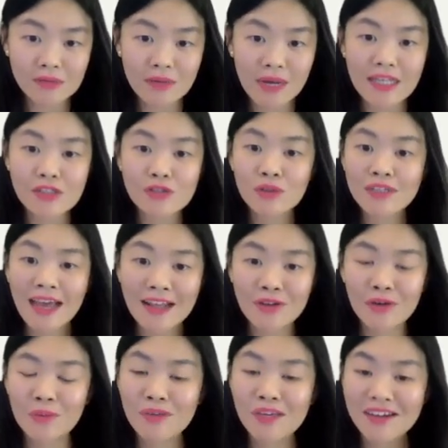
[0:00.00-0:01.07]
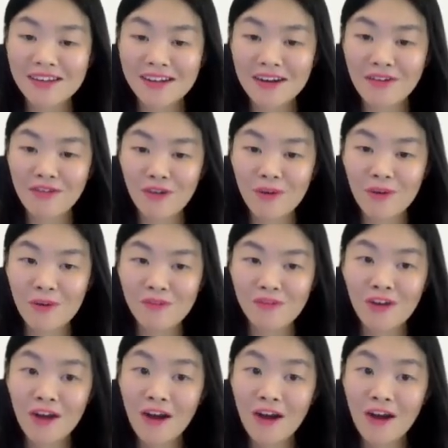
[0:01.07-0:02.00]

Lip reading: right? So that could be another form of